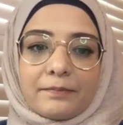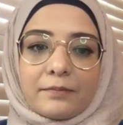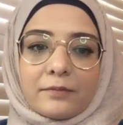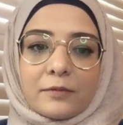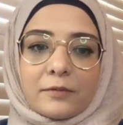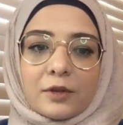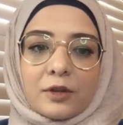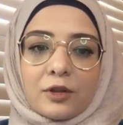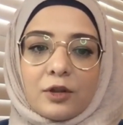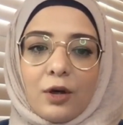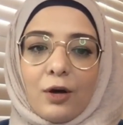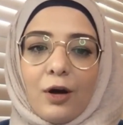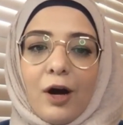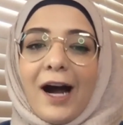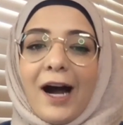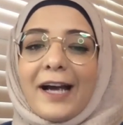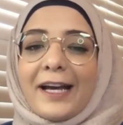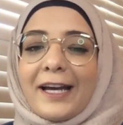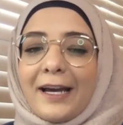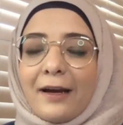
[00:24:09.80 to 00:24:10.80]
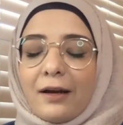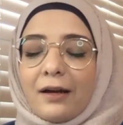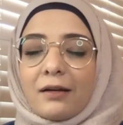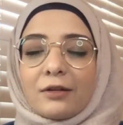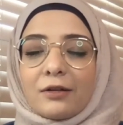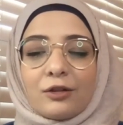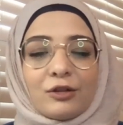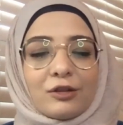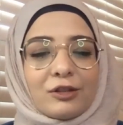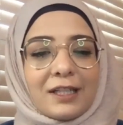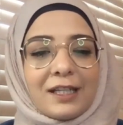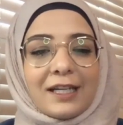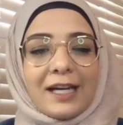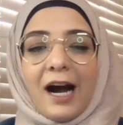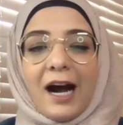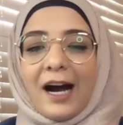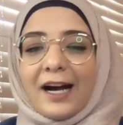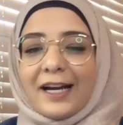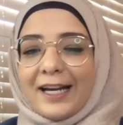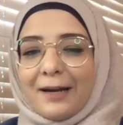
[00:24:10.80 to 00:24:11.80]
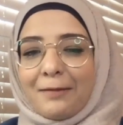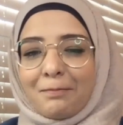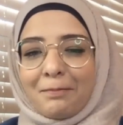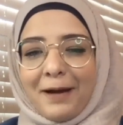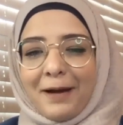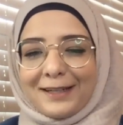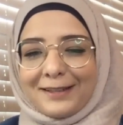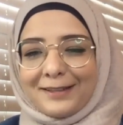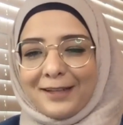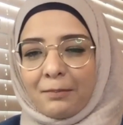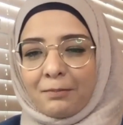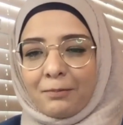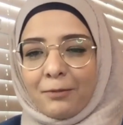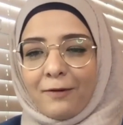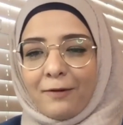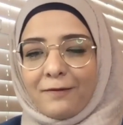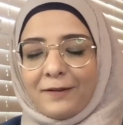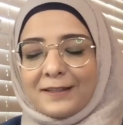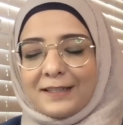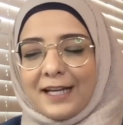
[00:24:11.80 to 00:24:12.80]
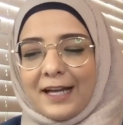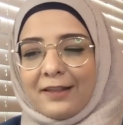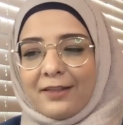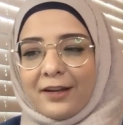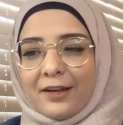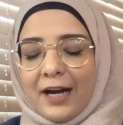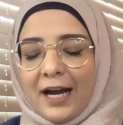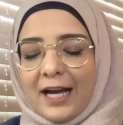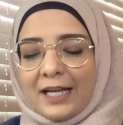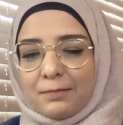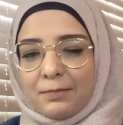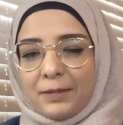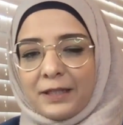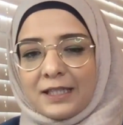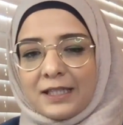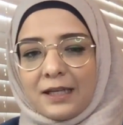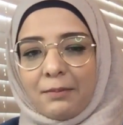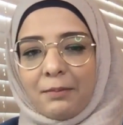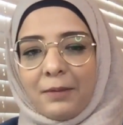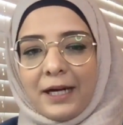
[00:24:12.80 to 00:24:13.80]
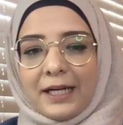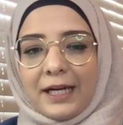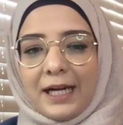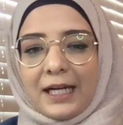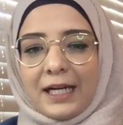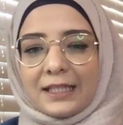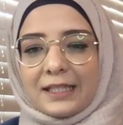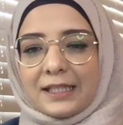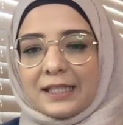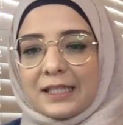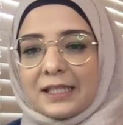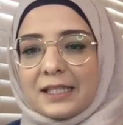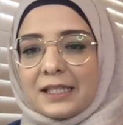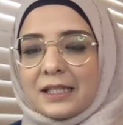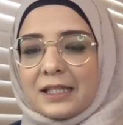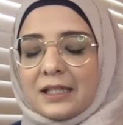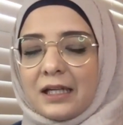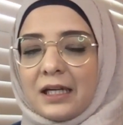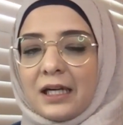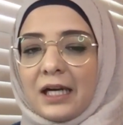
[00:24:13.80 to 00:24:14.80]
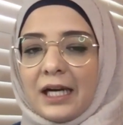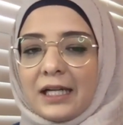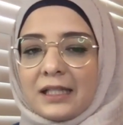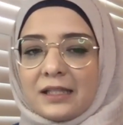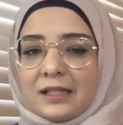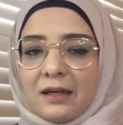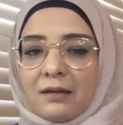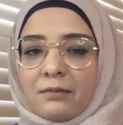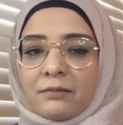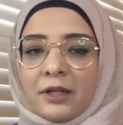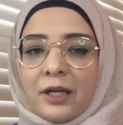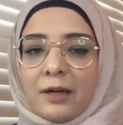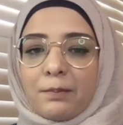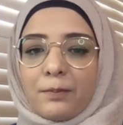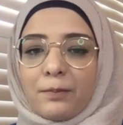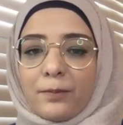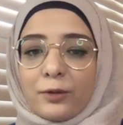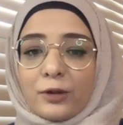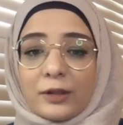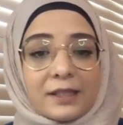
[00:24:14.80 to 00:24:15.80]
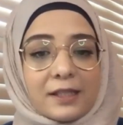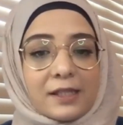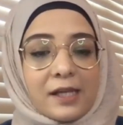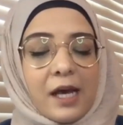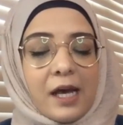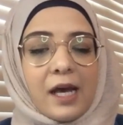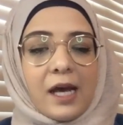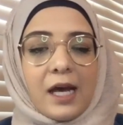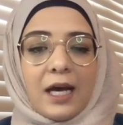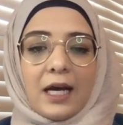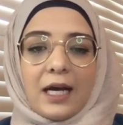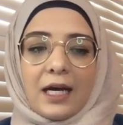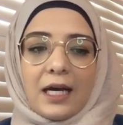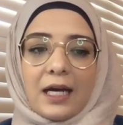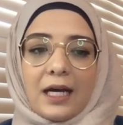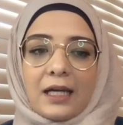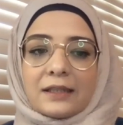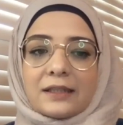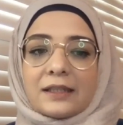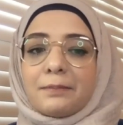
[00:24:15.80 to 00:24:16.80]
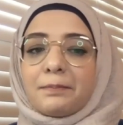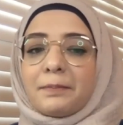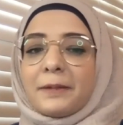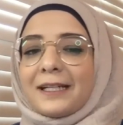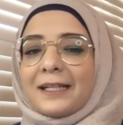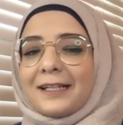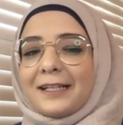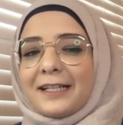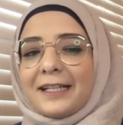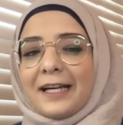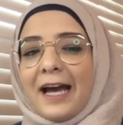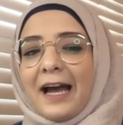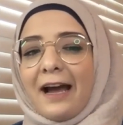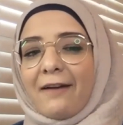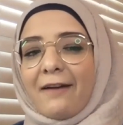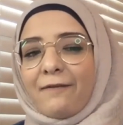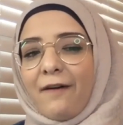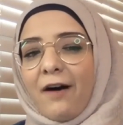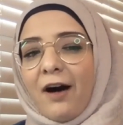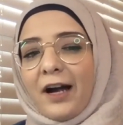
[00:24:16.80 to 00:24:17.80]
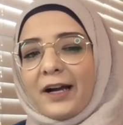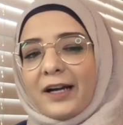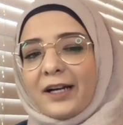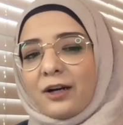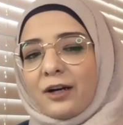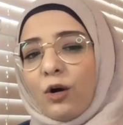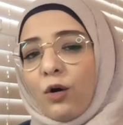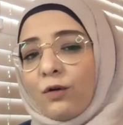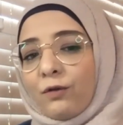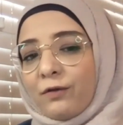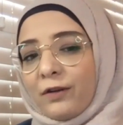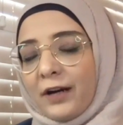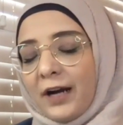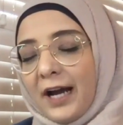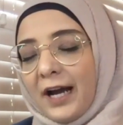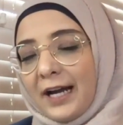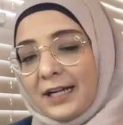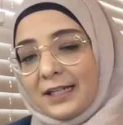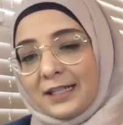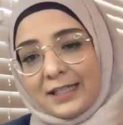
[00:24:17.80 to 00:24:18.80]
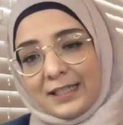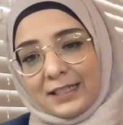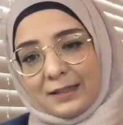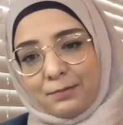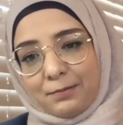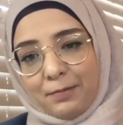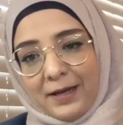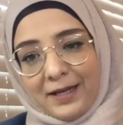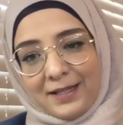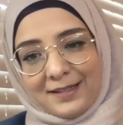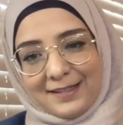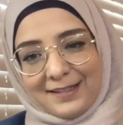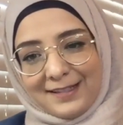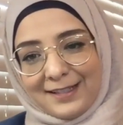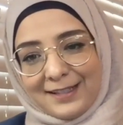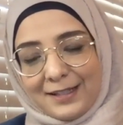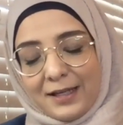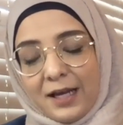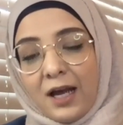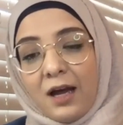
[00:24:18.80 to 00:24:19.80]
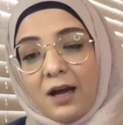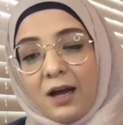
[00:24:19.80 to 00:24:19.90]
So usually high impact nonprofits, and there has been some analysis and some reports, typically have higher overhead expenses,